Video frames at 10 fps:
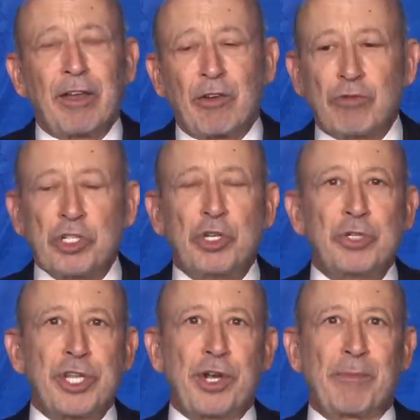
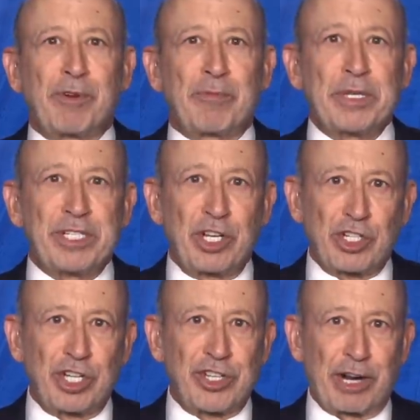reduce the number of
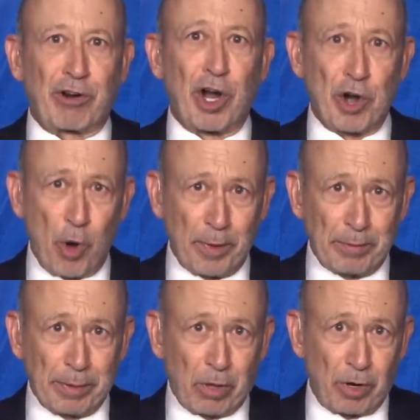positions that are
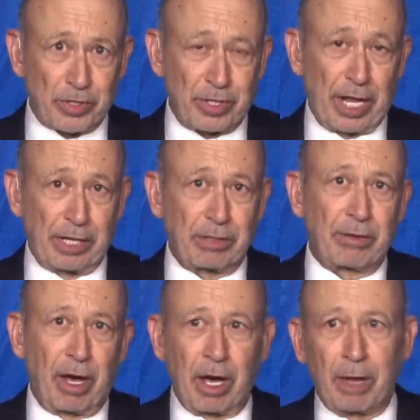unopened because they,
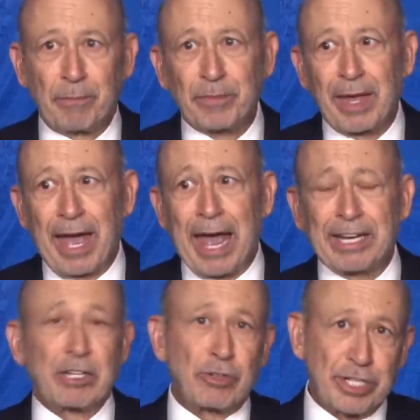um, and
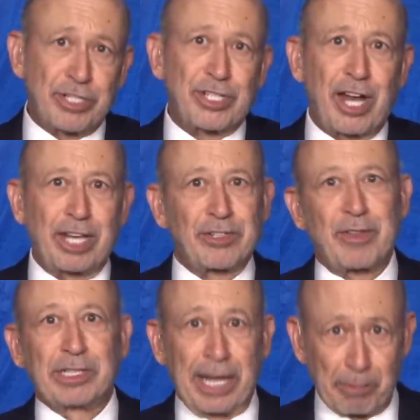increase the size of
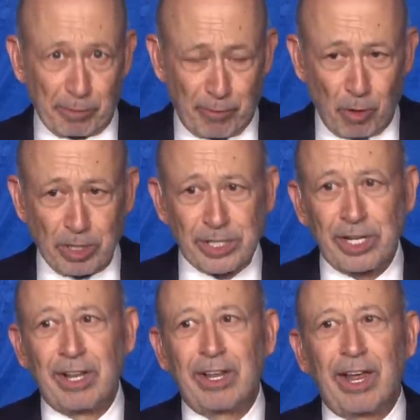the labor force.
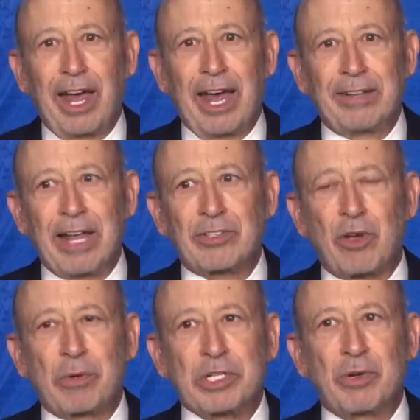And that's
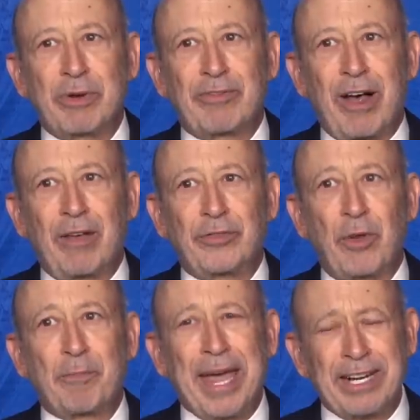going to involve
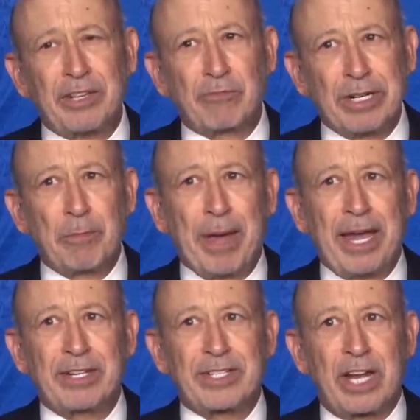some pain. And the real
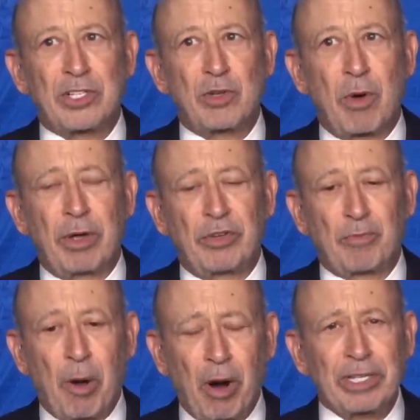pain is not so, is
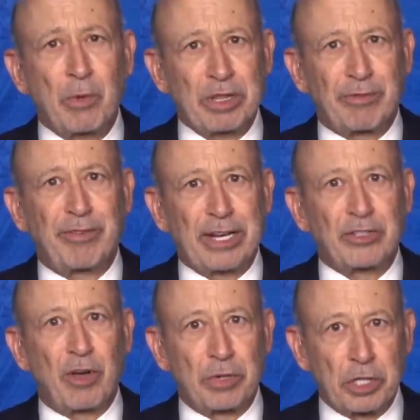partly what the Fed
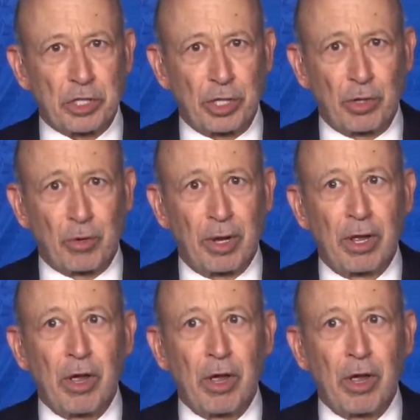is going to do,